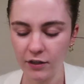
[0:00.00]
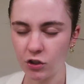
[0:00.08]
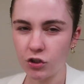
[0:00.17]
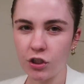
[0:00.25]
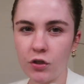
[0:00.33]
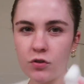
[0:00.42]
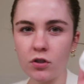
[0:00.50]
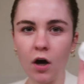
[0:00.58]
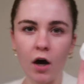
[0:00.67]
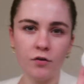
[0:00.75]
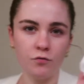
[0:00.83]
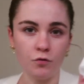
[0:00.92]
I usually use
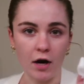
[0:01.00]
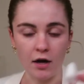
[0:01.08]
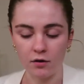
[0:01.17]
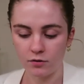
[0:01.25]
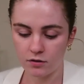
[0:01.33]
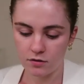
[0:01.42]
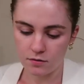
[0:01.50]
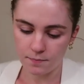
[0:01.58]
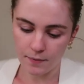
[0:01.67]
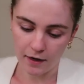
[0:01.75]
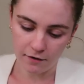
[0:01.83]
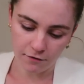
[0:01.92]
cotton rounds,
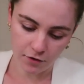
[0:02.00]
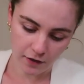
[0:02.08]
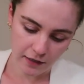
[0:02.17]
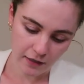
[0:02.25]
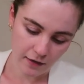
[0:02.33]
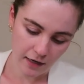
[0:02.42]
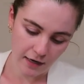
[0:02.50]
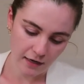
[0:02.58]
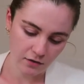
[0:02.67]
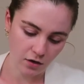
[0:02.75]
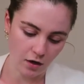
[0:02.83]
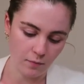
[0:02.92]
but for I
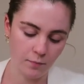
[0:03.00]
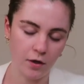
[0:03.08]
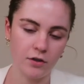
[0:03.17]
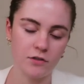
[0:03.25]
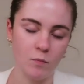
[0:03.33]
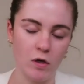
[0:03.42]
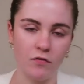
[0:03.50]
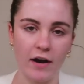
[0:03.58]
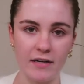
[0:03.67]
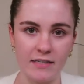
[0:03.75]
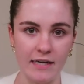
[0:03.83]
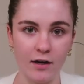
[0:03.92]
had cotton balls from whenever
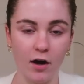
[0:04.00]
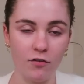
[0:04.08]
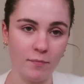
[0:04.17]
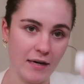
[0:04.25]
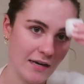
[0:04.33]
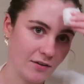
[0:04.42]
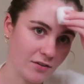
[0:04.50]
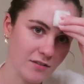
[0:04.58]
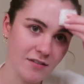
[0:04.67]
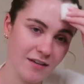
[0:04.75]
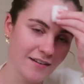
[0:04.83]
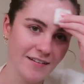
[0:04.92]
I had to take off my
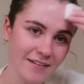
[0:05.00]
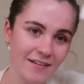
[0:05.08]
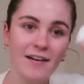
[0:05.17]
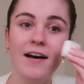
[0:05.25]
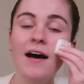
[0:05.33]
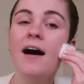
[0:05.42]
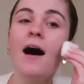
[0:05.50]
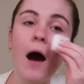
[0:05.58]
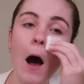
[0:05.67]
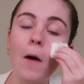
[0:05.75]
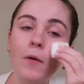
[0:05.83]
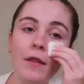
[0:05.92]
nails
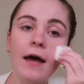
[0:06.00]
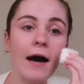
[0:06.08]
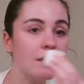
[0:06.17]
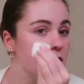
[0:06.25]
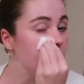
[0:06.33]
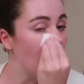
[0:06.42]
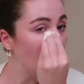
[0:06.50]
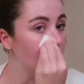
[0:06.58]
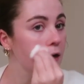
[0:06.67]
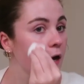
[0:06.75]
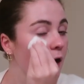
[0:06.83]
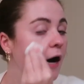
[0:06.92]
with
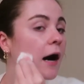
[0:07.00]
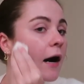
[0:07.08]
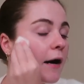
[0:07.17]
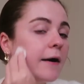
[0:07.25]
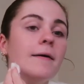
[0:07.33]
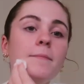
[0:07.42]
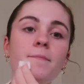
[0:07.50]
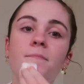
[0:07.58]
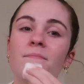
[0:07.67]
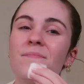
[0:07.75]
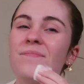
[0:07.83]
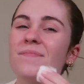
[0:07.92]
acetone. Um,
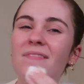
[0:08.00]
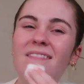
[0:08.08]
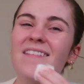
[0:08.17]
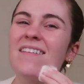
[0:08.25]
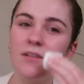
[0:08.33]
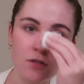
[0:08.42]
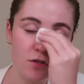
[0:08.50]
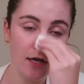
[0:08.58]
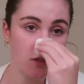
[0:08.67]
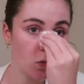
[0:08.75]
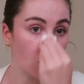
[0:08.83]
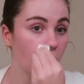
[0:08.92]
so
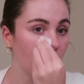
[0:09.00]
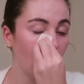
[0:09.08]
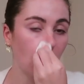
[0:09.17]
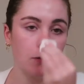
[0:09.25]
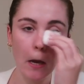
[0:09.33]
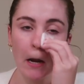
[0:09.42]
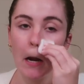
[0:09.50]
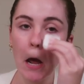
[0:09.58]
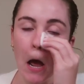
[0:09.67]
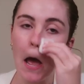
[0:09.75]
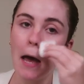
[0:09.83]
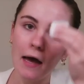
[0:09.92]
that's what we're using.
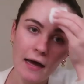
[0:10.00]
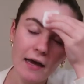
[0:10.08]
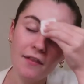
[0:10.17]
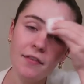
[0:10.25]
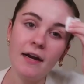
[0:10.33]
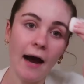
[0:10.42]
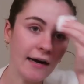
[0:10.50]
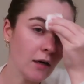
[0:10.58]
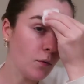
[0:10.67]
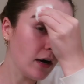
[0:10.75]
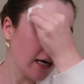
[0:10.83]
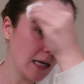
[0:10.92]
And then I
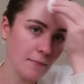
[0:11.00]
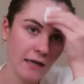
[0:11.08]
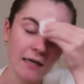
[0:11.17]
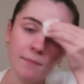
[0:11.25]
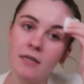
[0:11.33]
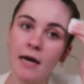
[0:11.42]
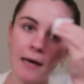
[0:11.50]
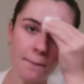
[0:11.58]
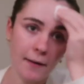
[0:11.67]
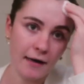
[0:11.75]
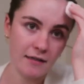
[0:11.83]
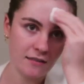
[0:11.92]
didn't wear any makeup today,
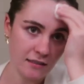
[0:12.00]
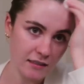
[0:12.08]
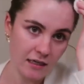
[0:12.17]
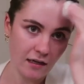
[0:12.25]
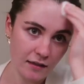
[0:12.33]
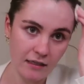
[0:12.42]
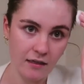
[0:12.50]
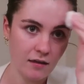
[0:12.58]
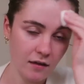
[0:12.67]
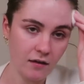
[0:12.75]
but I just like to get like